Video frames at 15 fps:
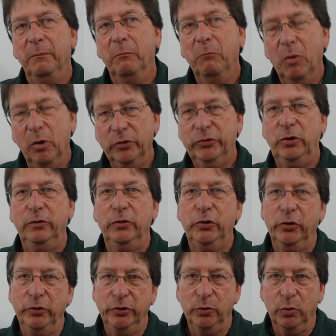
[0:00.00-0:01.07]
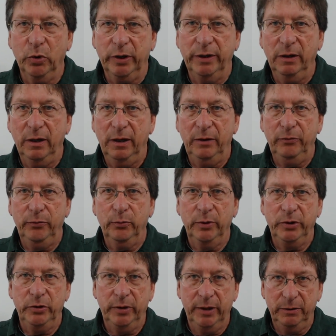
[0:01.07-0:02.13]
Most of you during your working life,
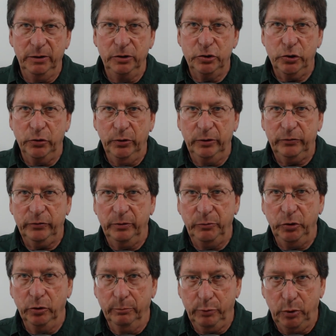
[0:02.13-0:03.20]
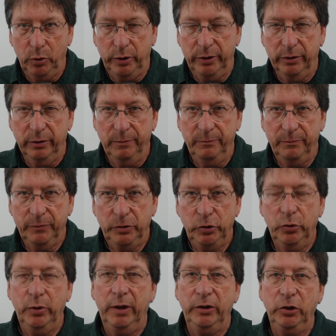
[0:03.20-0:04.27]
when you had insurance from your employer,
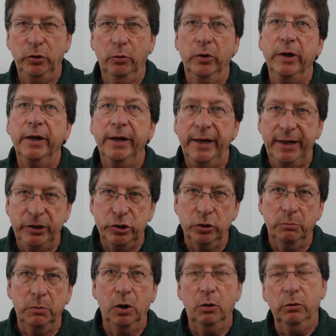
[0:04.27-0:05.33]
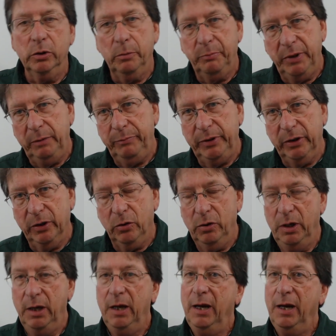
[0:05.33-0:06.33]
you were in an HMO or a PPO.